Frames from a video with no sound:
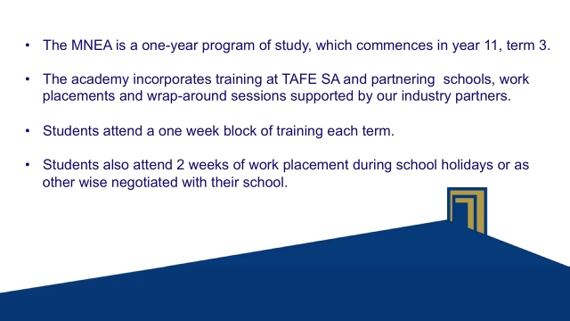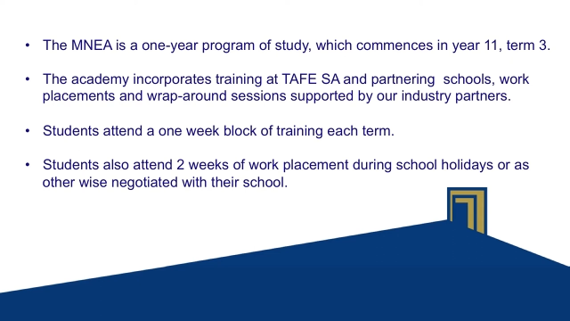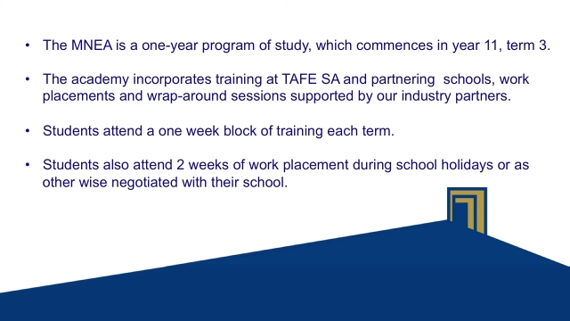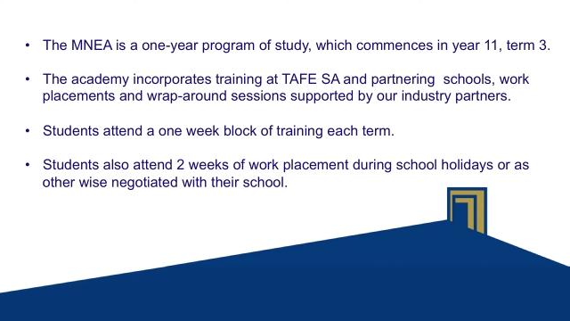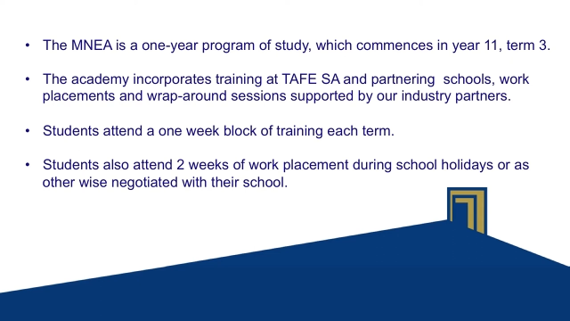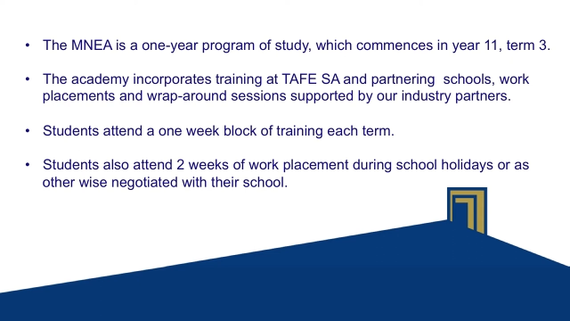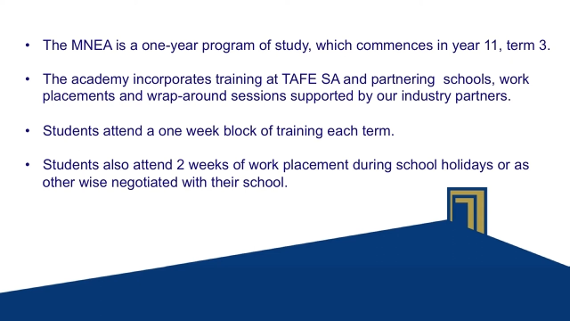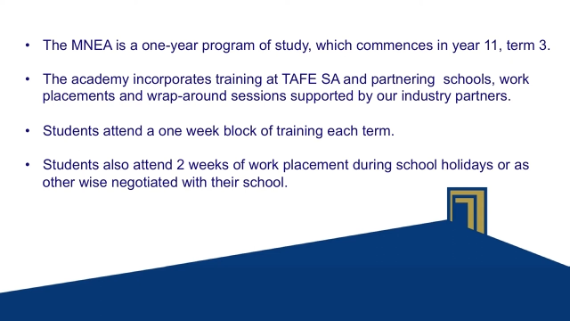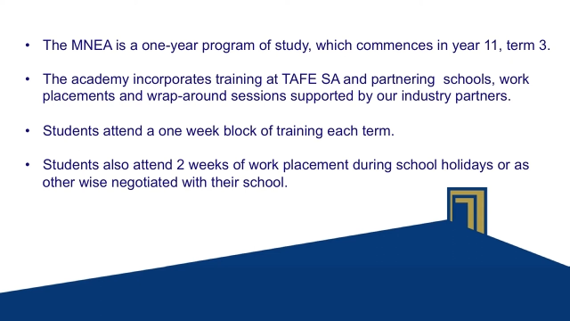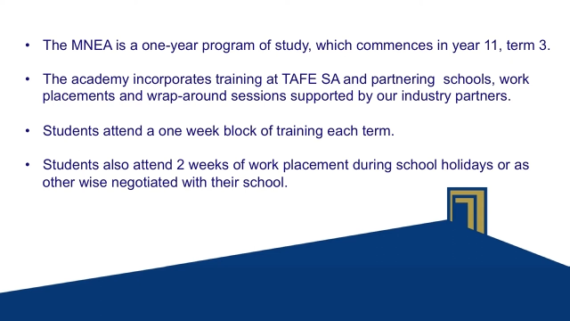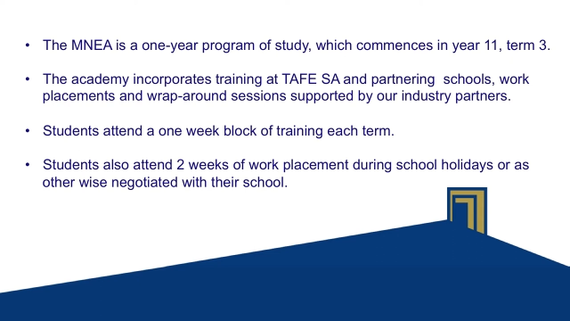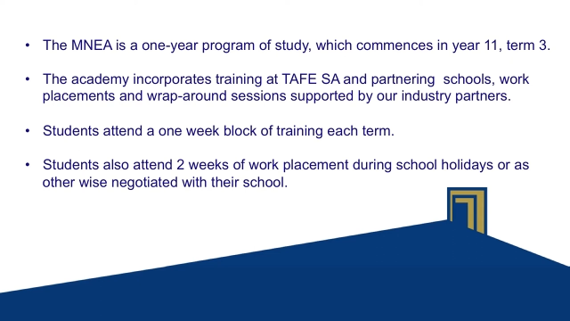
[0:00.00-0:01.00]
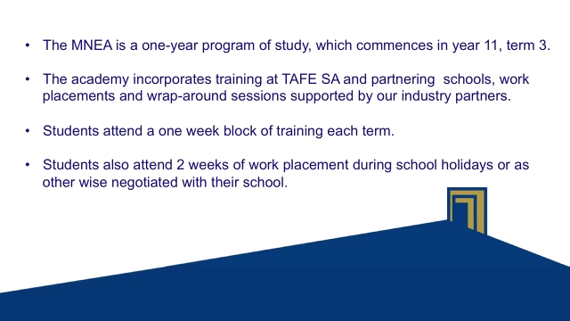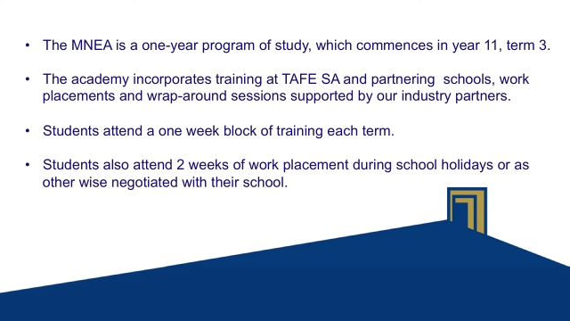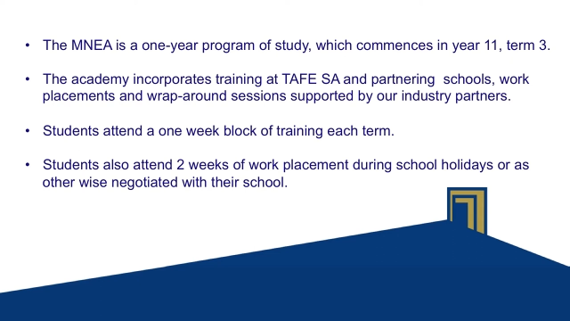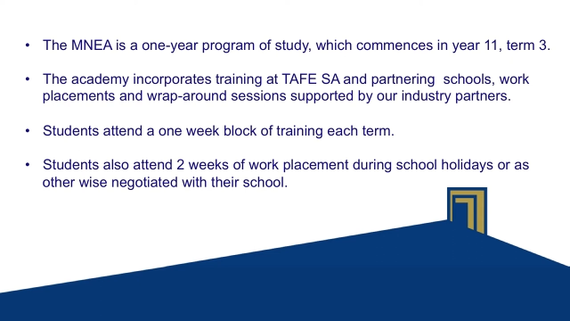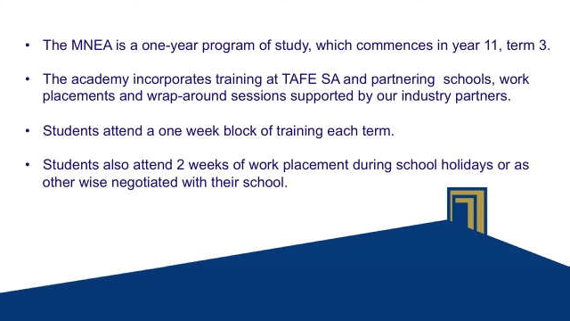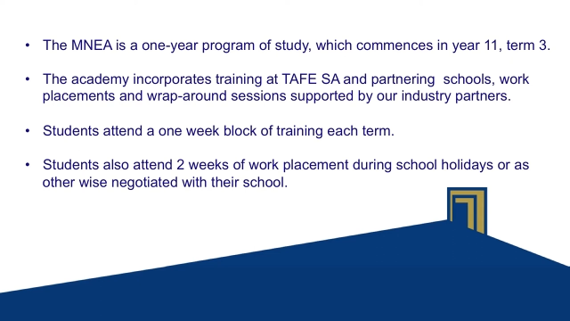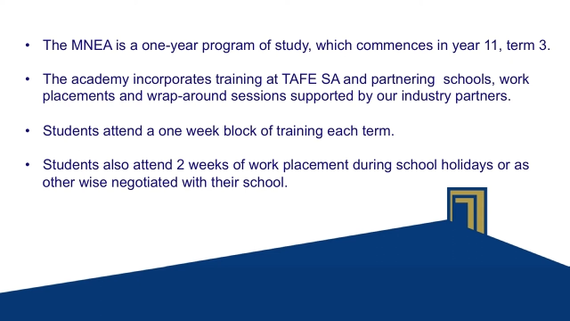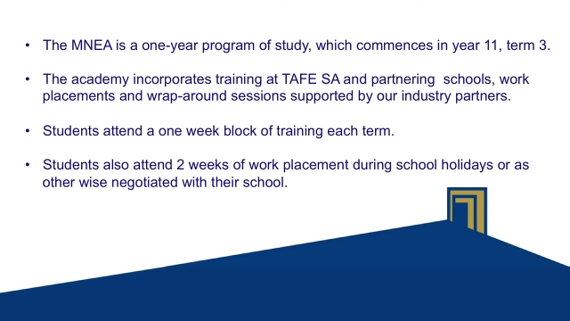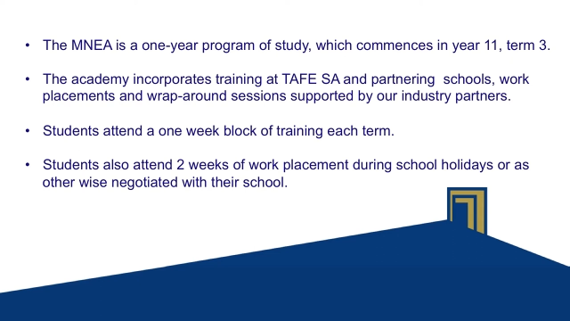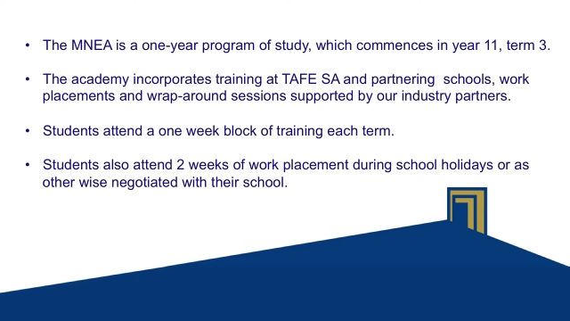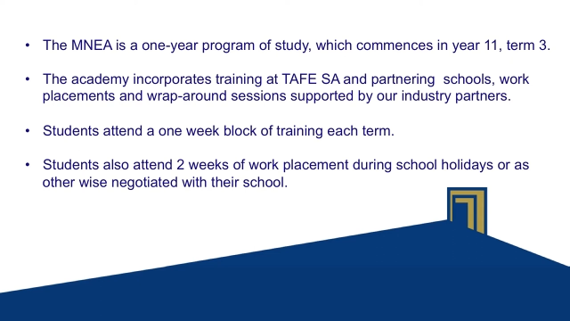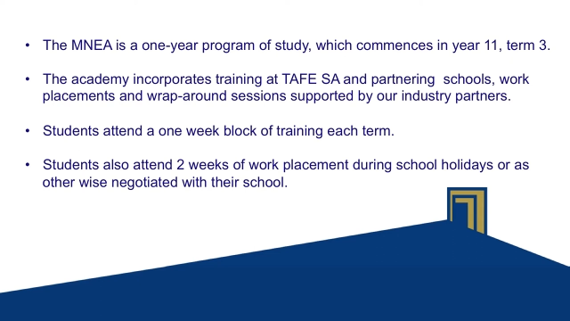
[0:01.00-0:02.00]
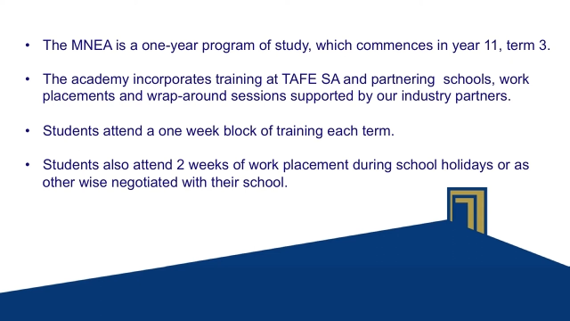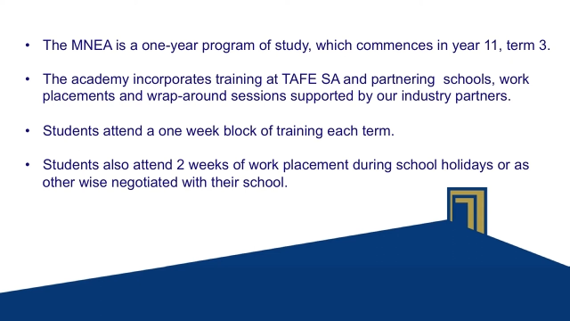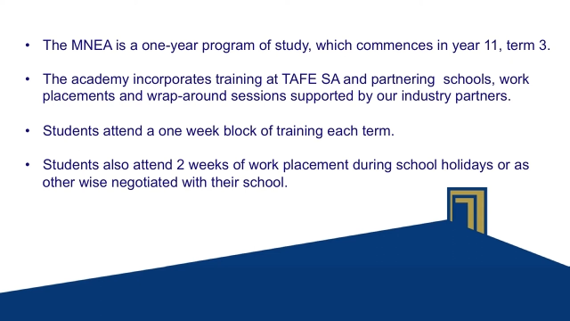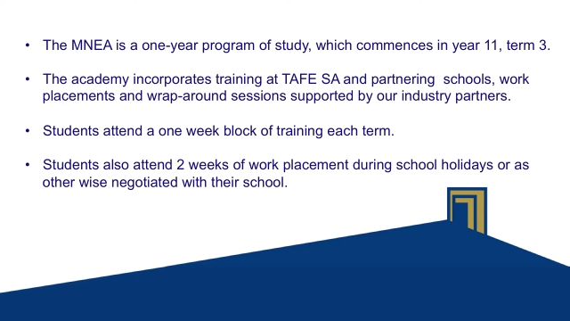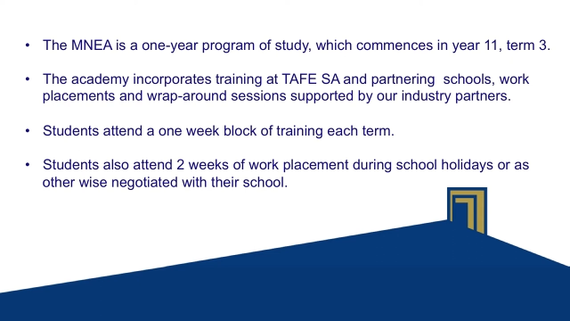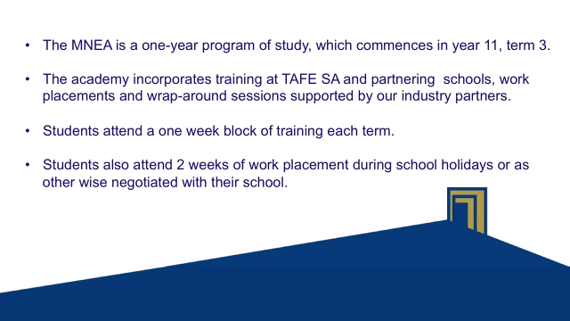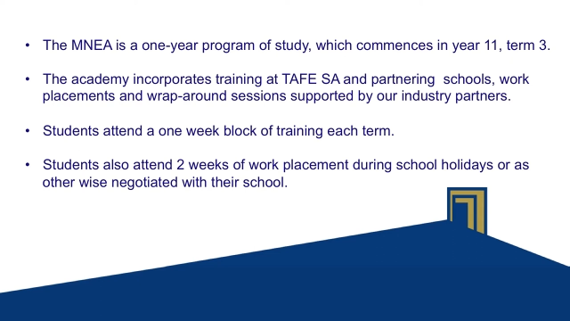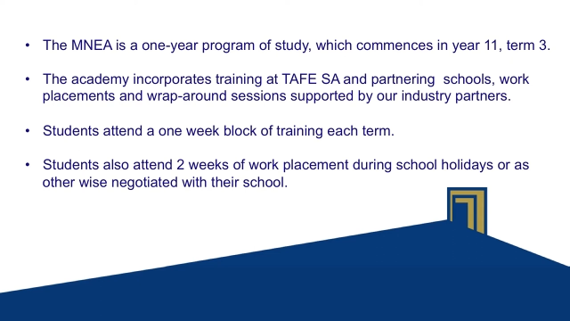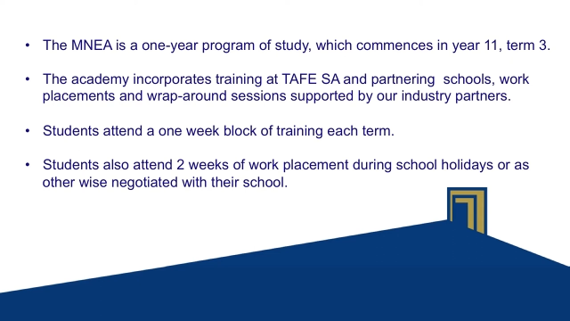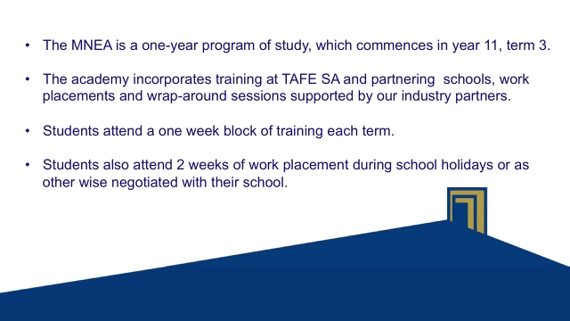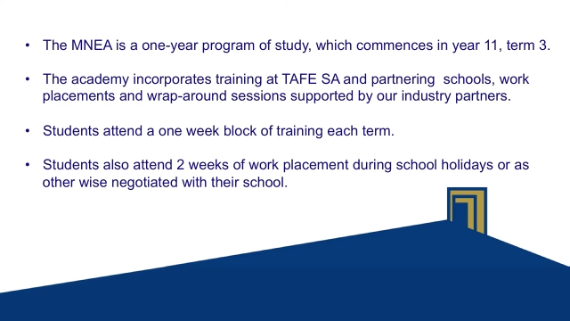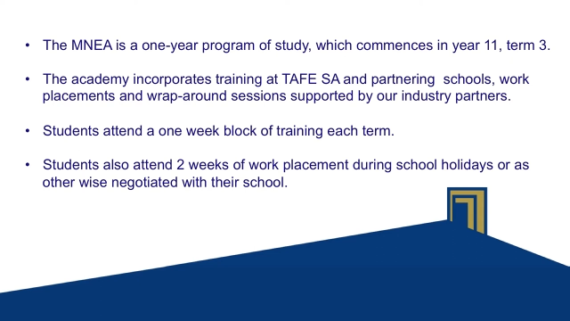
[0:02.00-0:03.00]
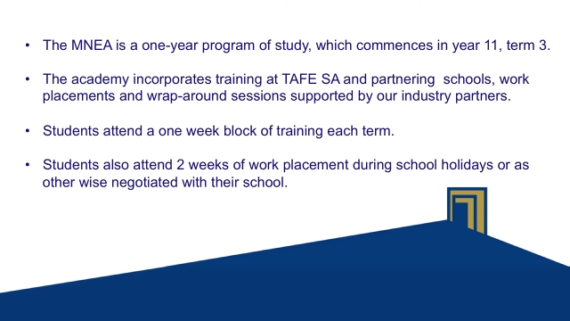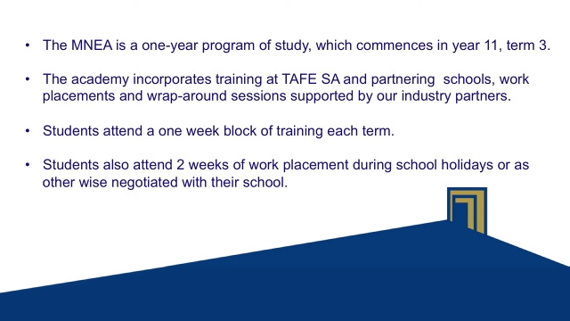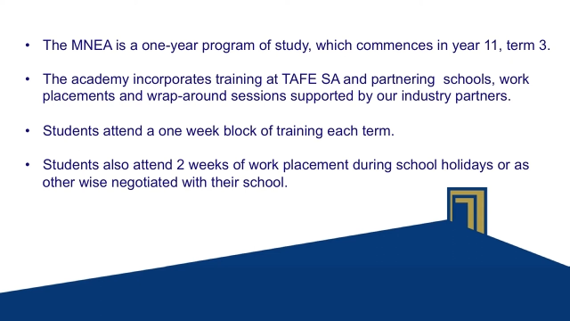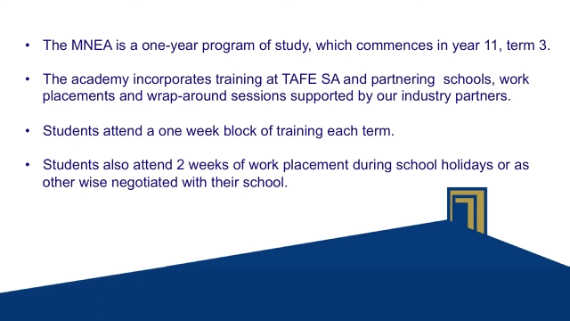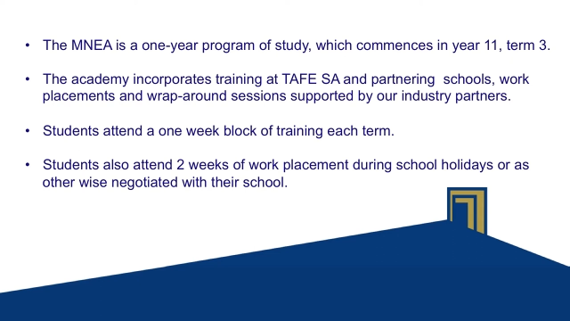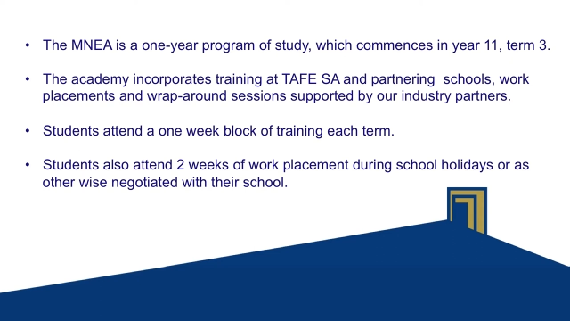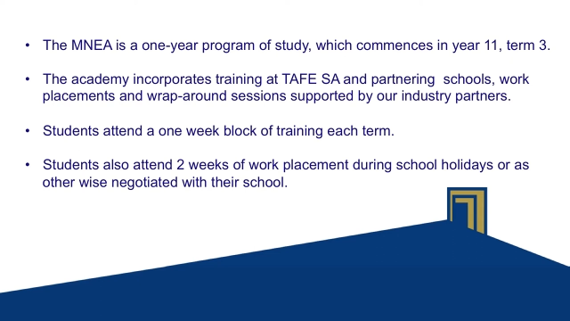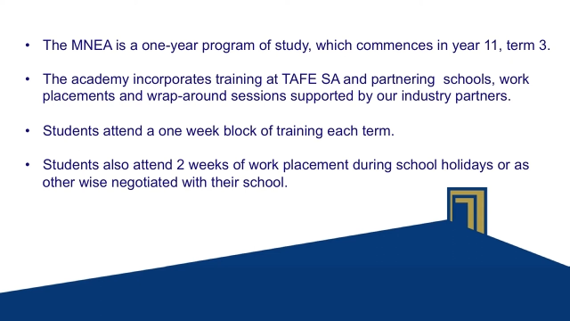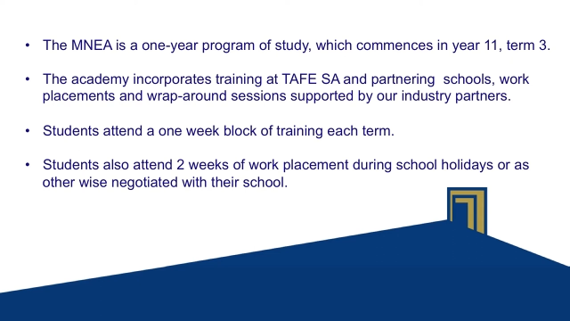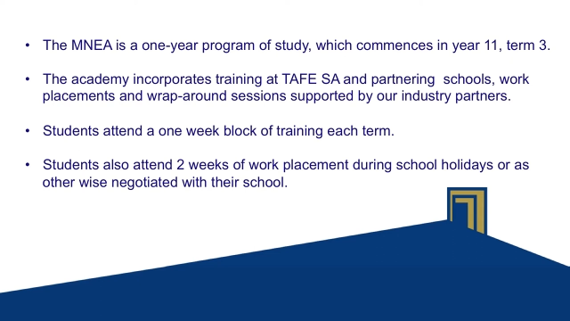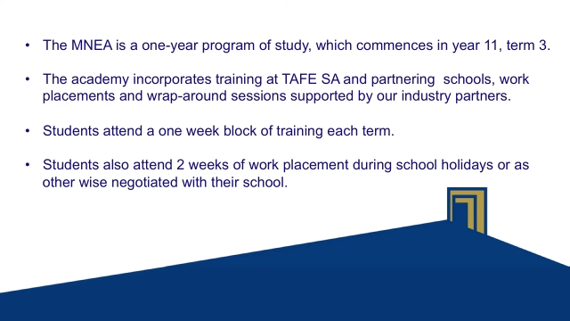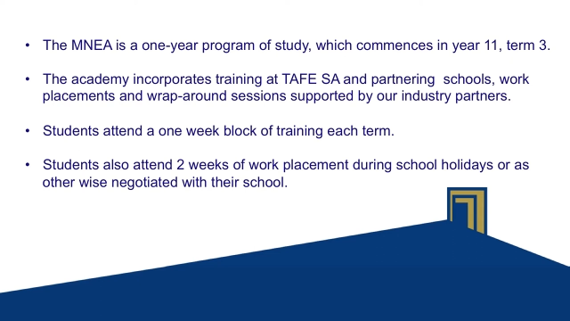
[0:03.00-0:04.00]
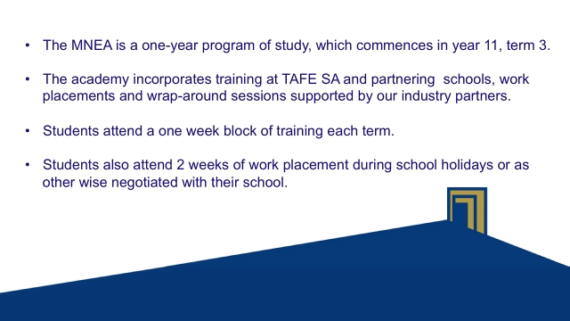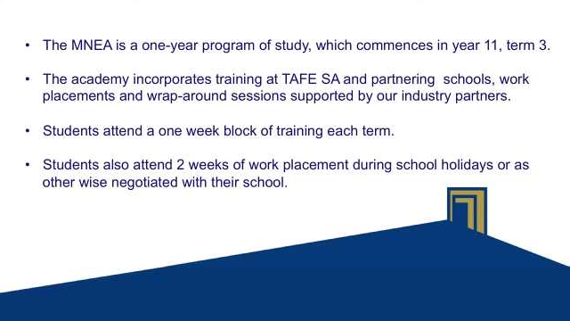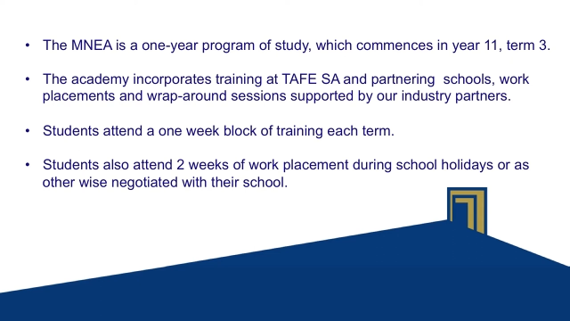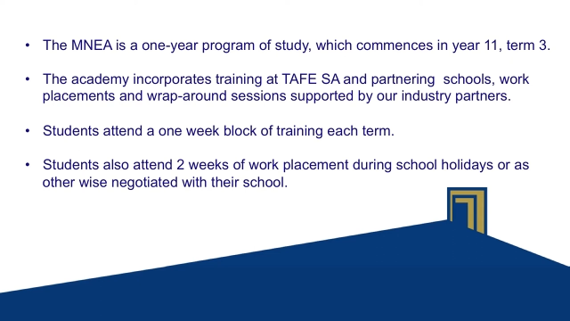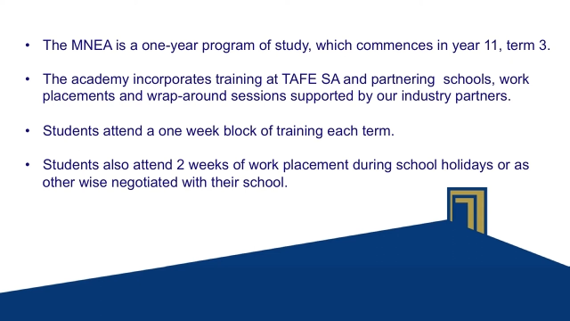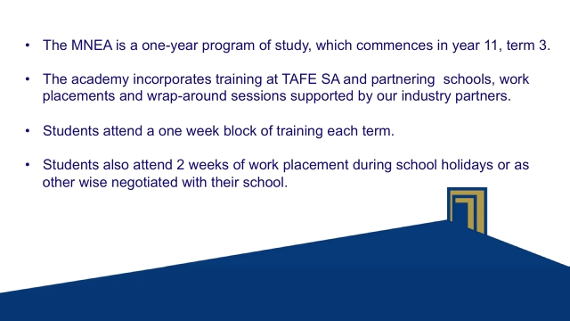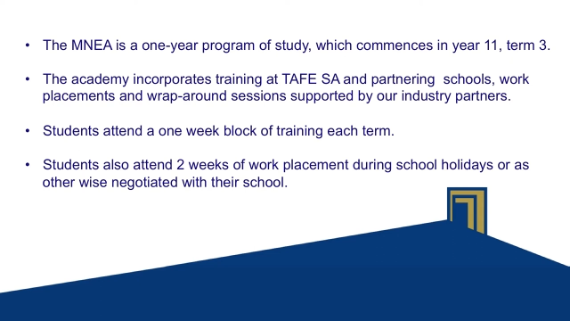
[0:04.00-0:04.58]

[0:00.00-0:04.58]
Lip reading: Nobody's mouth can be seen.